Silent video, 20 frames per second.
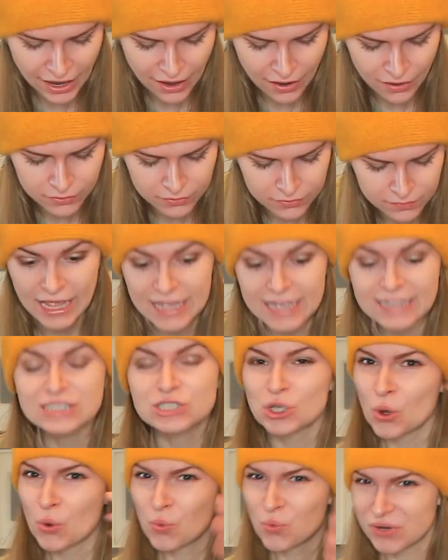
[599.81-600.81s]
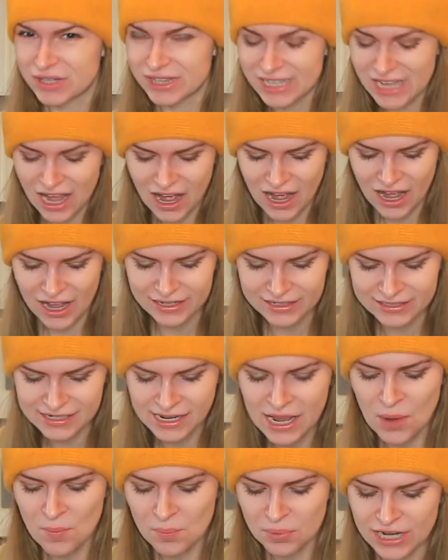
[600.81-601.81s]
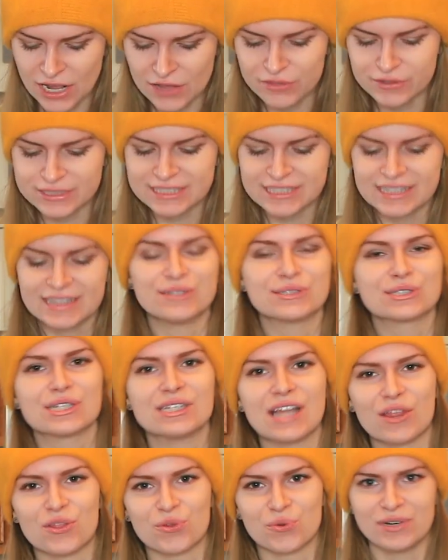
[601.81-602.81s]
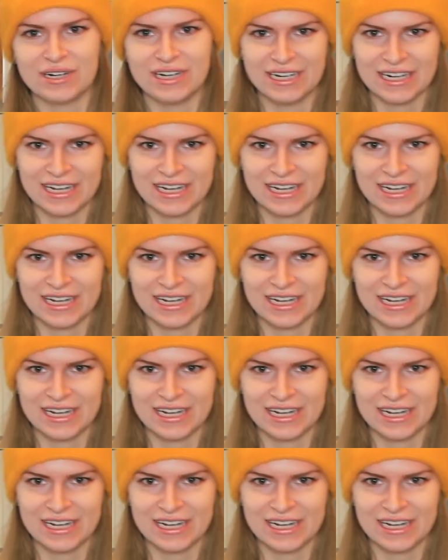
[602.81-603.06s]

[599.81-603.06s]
out. It's really hot, but now there's another one in